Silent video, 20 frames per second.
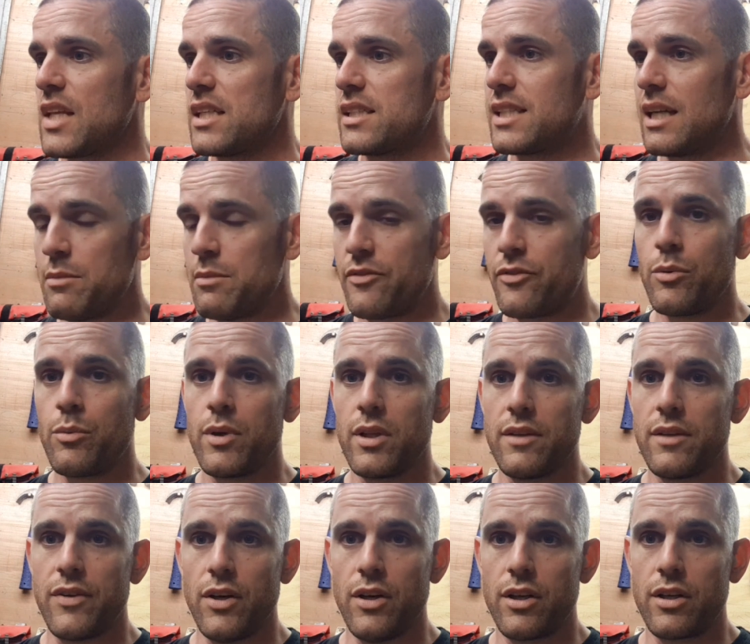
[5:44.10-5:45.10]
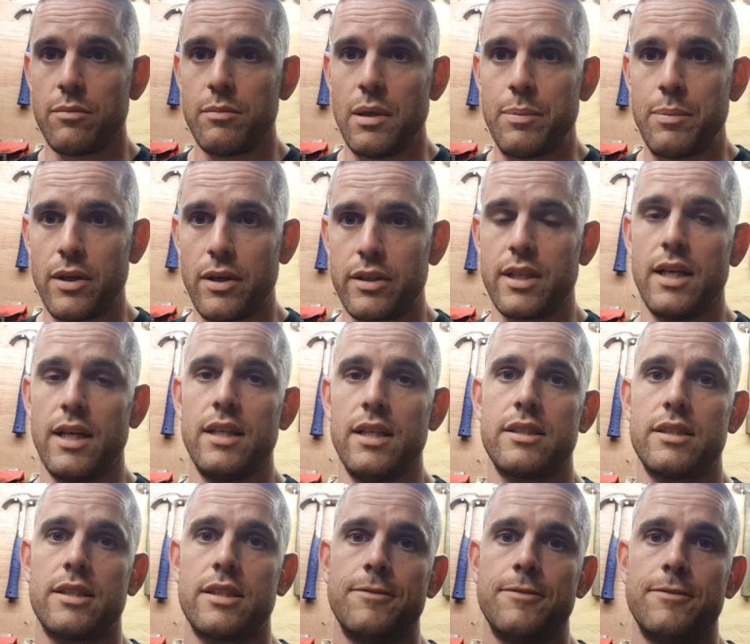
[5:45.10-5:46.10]
Some of you will have heard on my
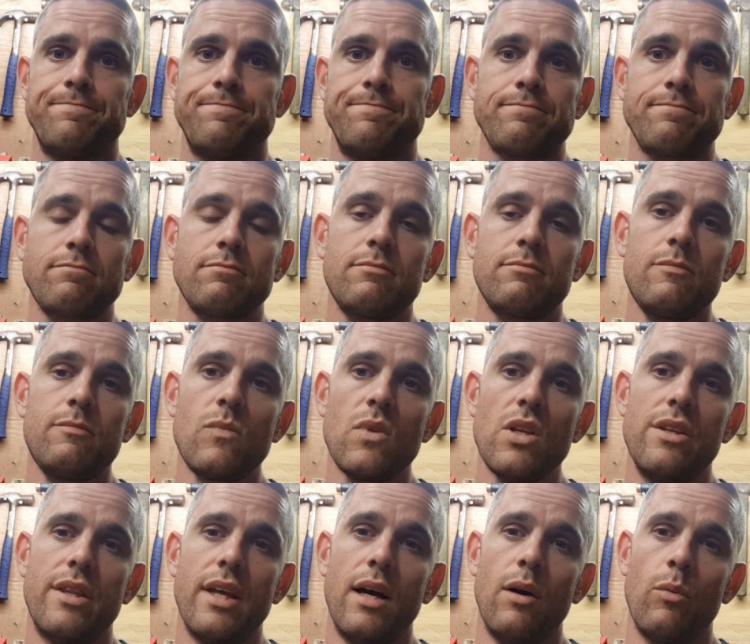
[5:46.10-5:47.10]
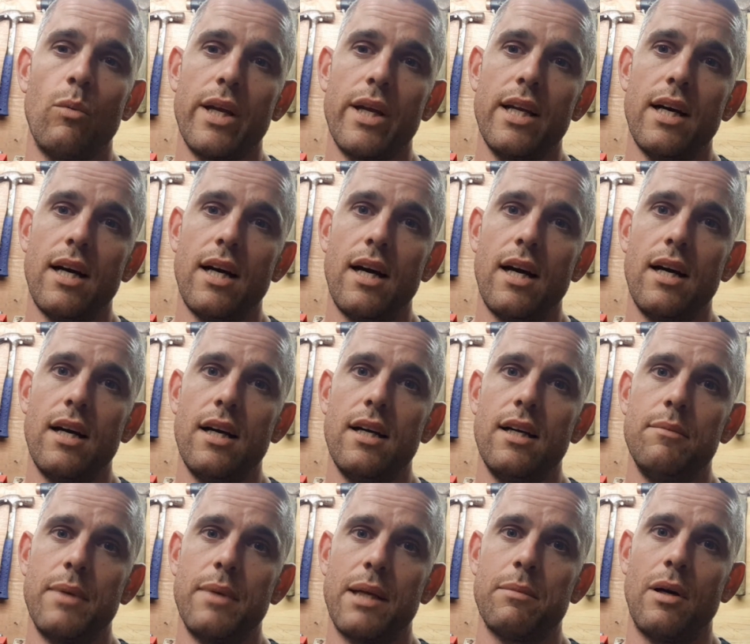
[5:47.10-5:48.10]
podcast that me
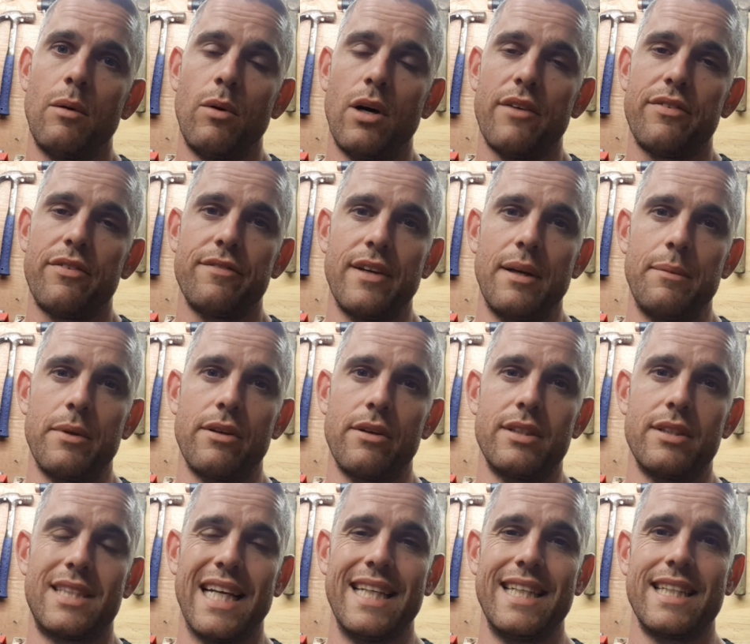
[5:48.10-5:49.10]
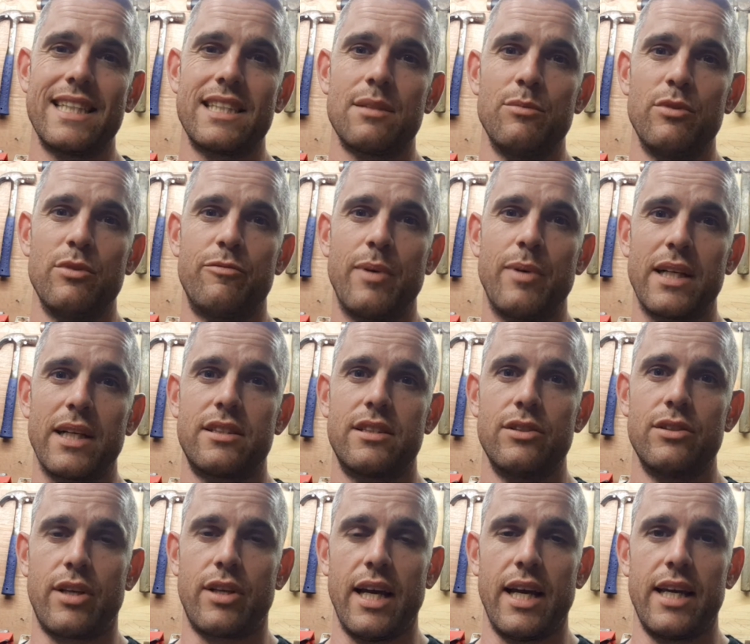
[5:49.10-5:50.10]
and my wife and family are intending to move back to
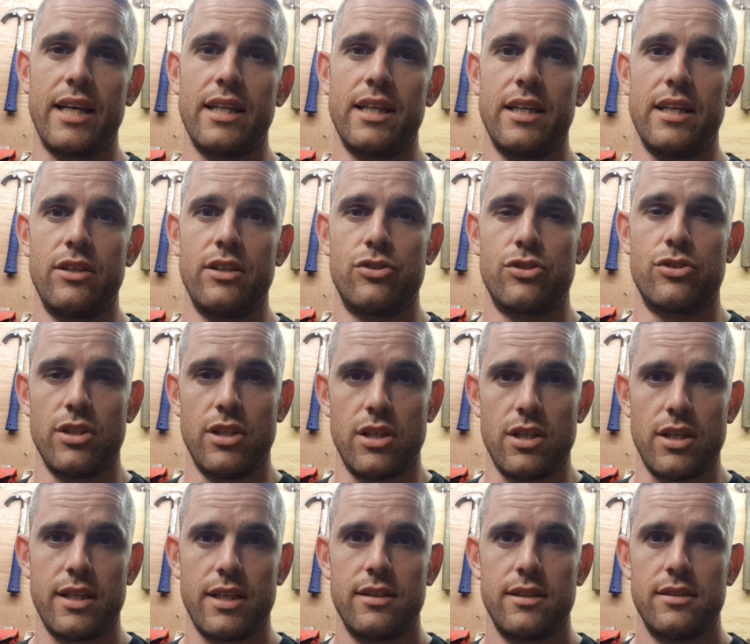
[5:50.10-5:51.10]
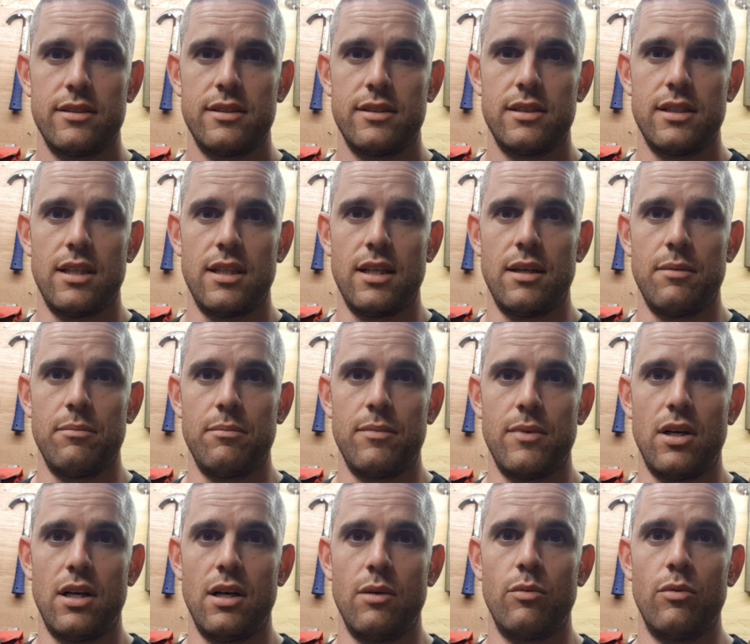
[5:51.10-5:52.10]
the UK in July.
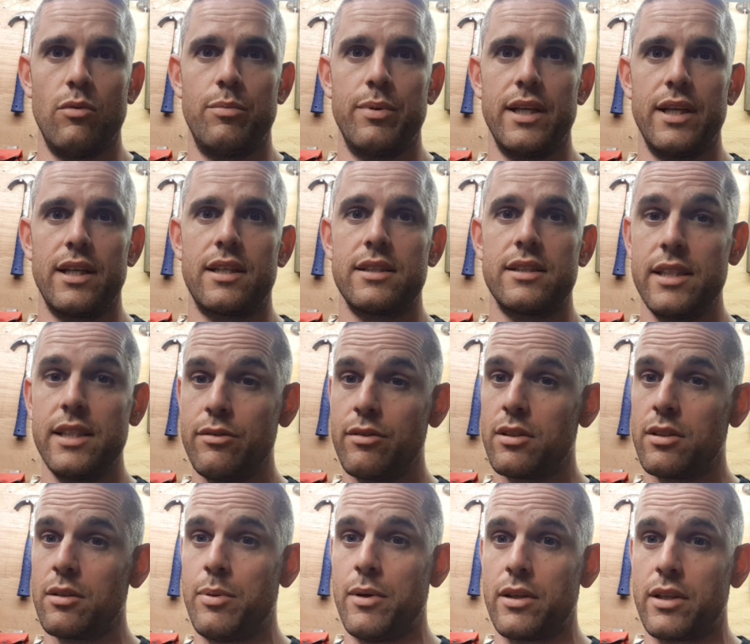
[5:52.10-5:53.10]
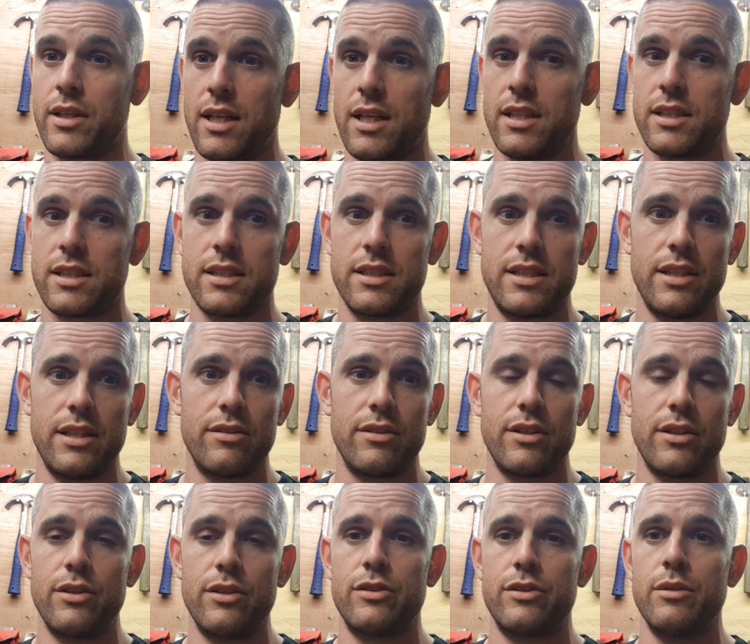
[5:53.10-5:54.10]
I will be continuing the podcast, continuing
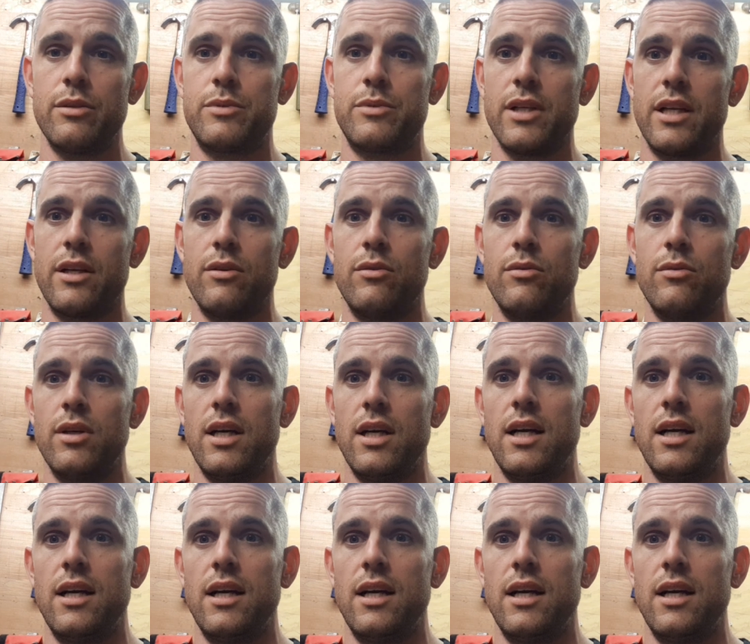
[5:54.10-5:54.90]
the YouTube channel,